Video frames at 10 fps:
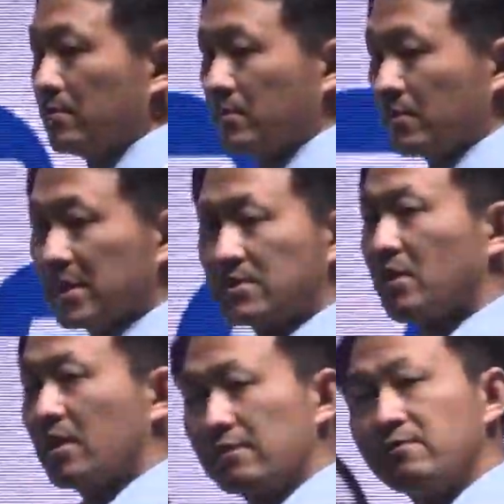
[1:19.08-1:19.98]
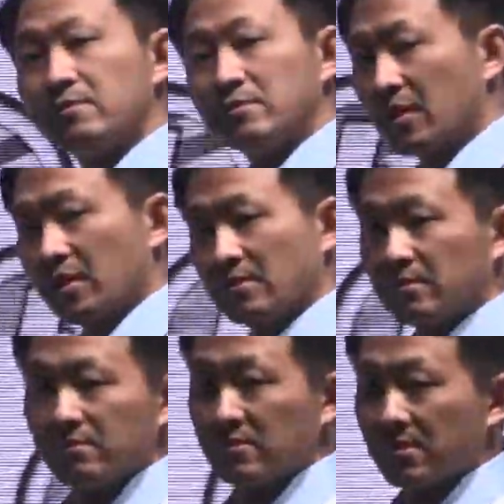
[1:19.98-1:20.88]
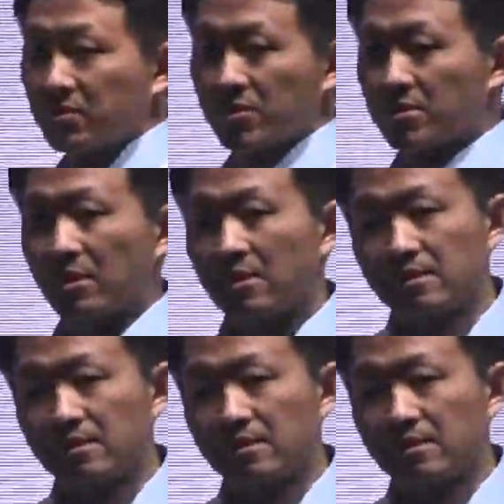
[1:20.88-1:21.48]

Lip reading: That's it's just not